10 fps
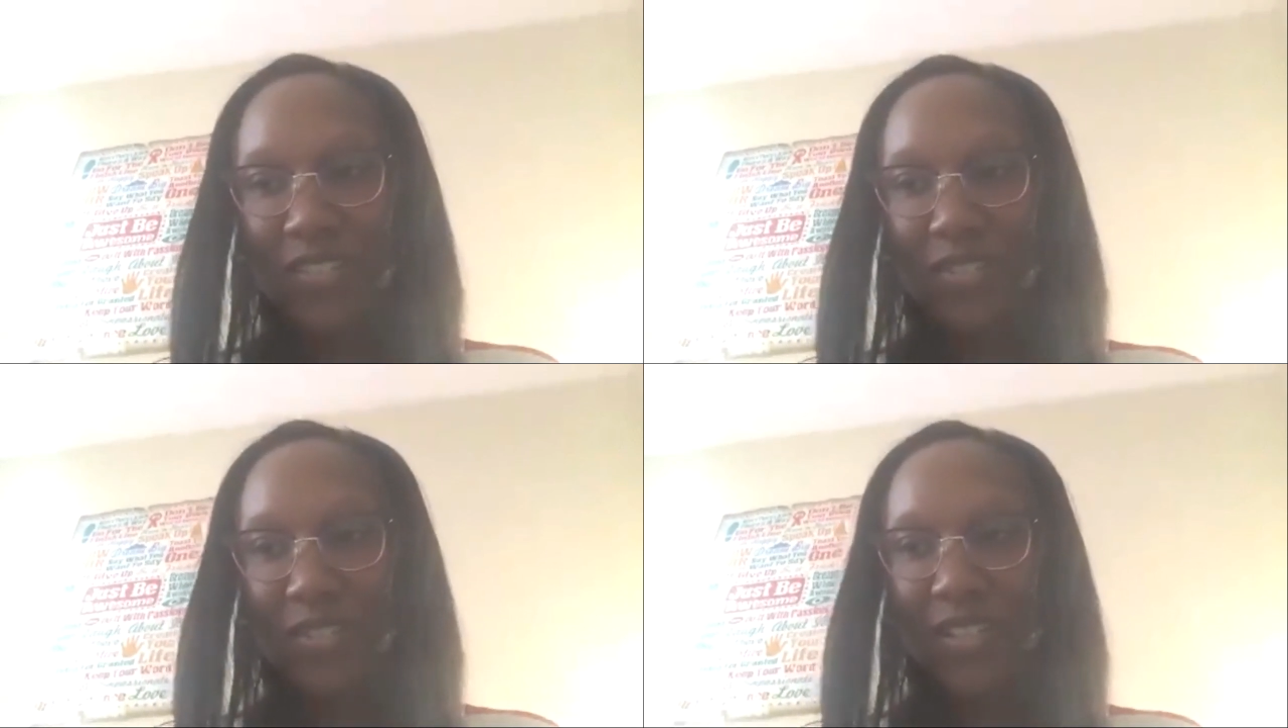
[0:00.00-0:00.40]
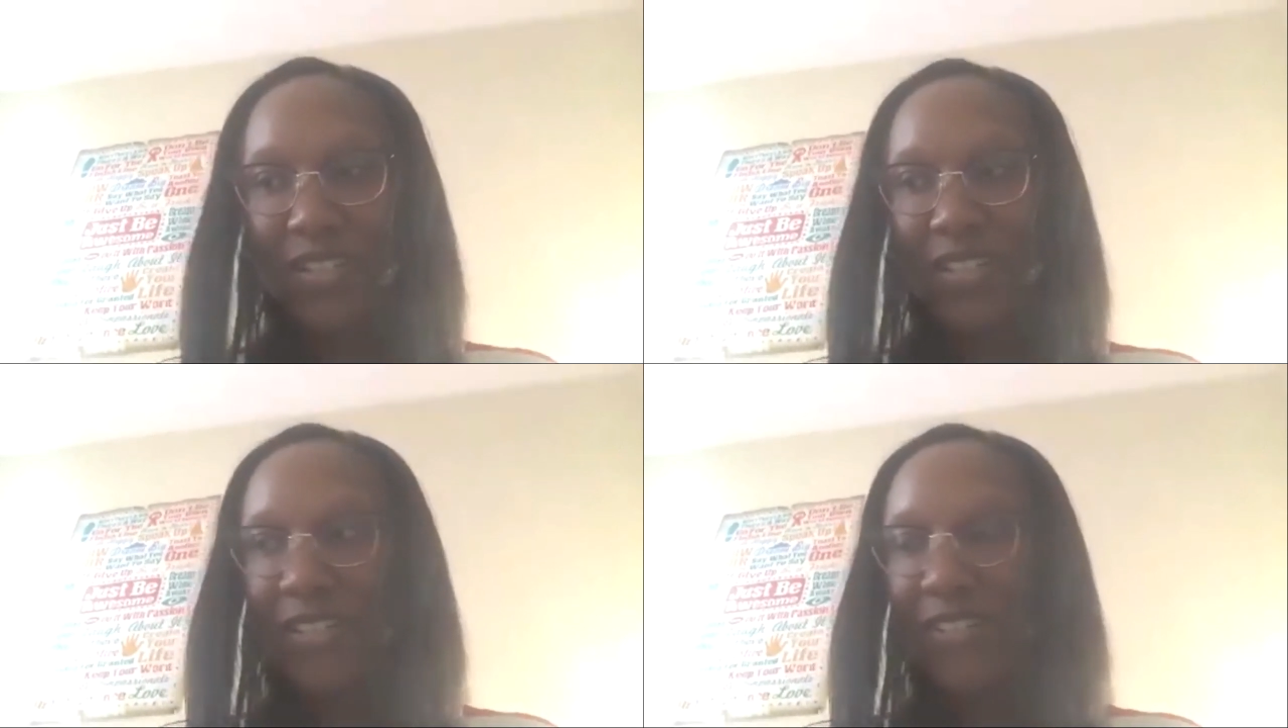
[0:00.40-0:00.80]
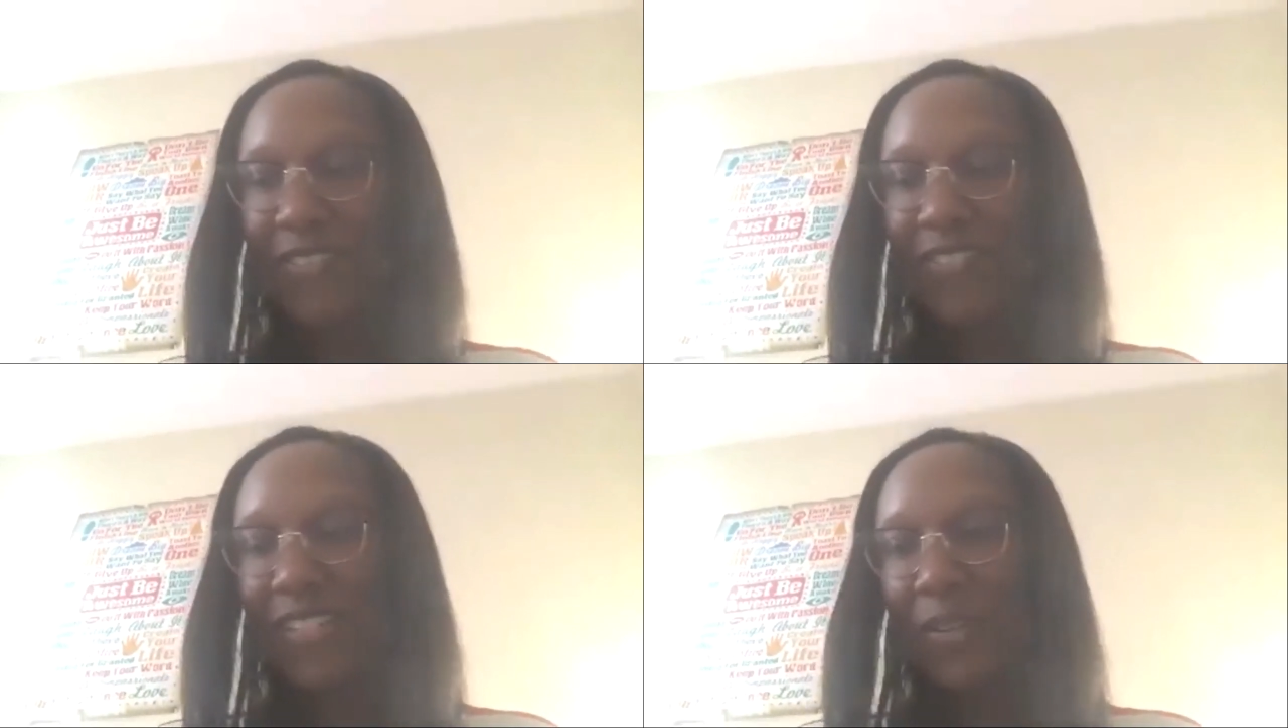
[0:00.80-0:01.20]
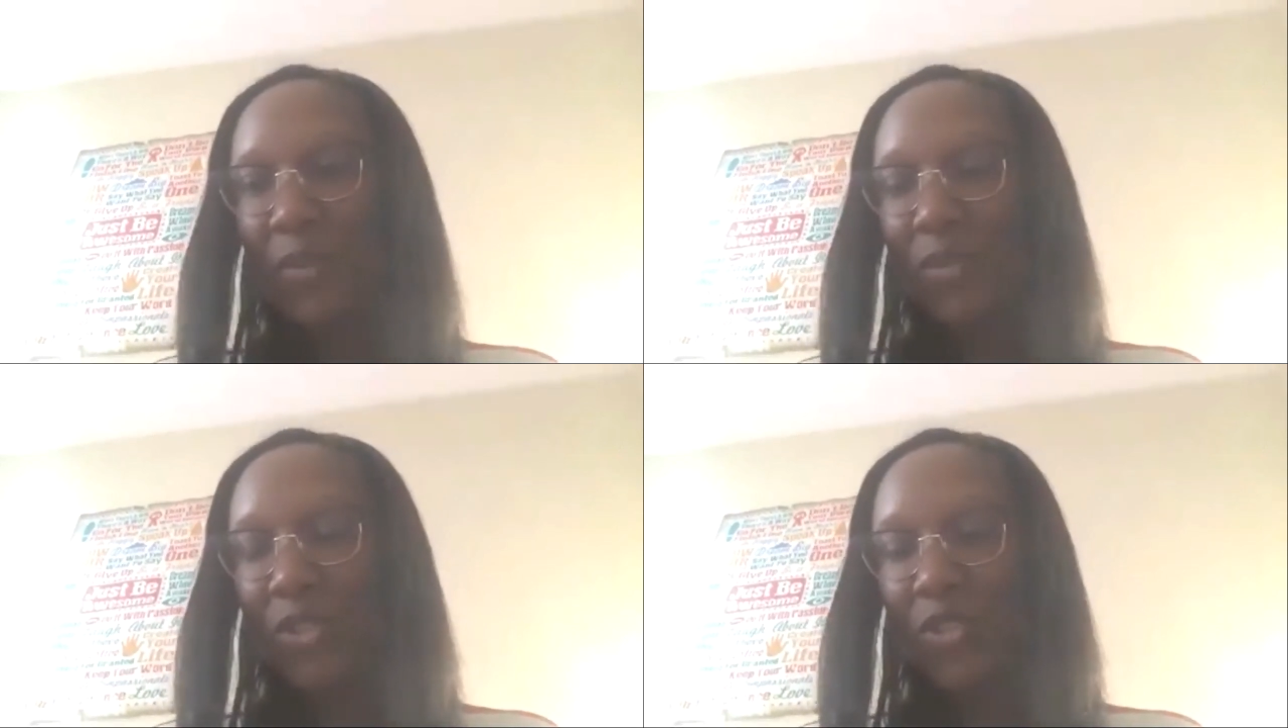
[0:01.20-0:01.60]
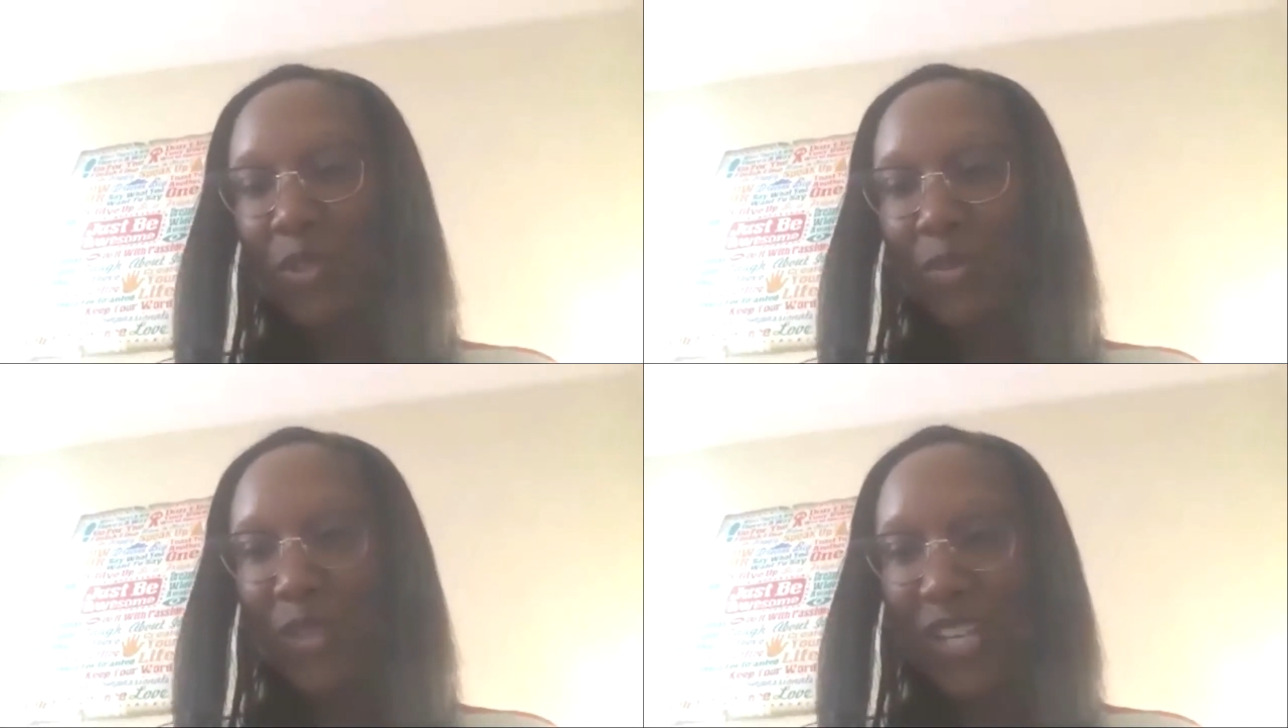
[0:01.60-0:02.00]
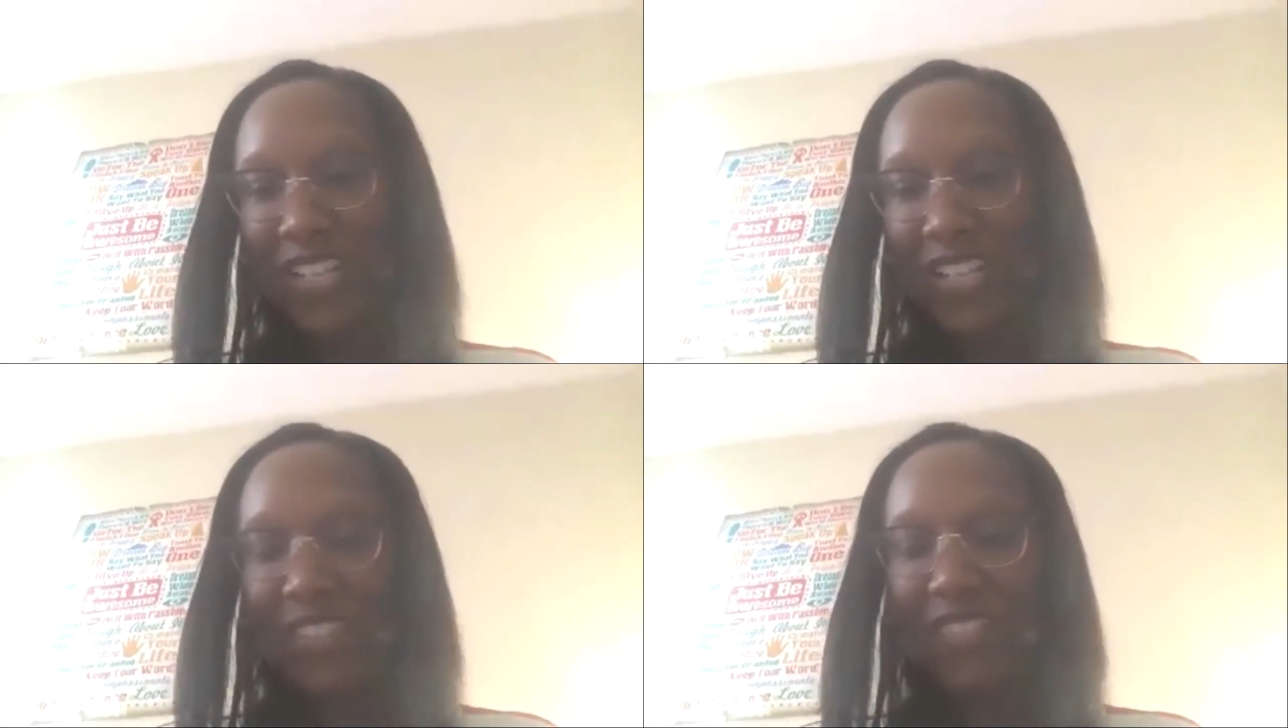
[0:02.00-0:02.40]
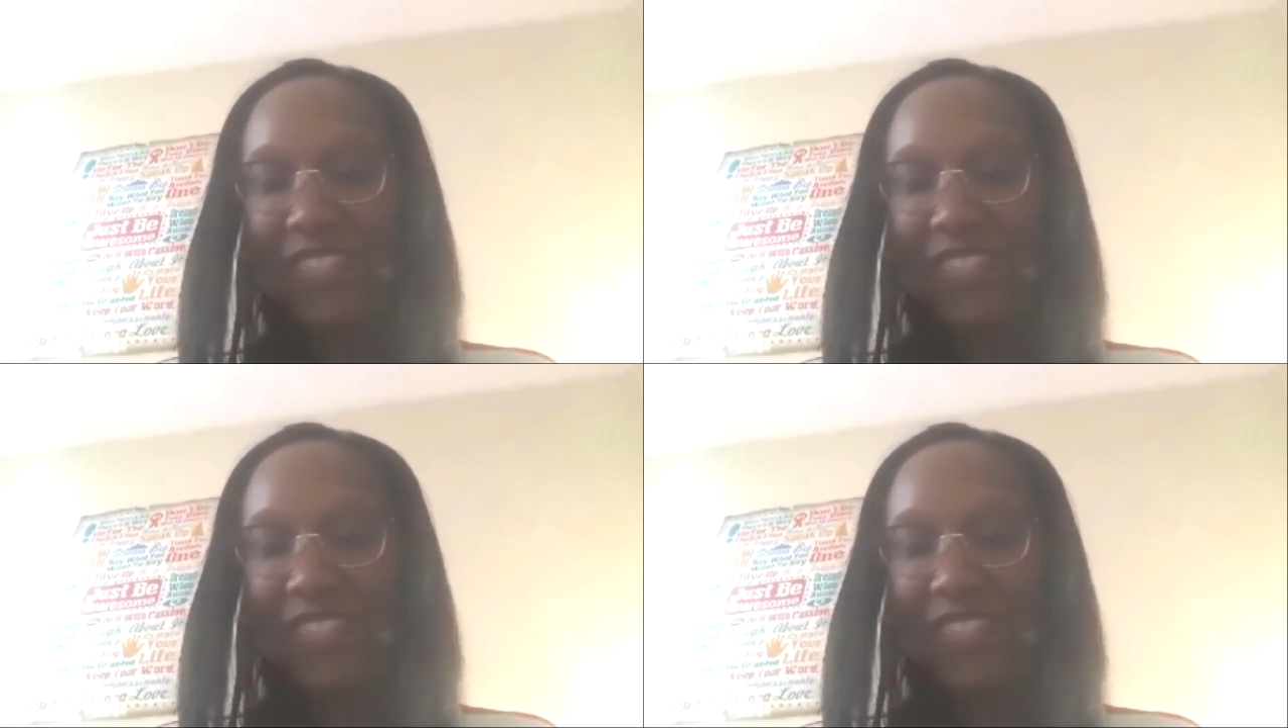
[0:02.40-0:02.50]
Uh, would you be ready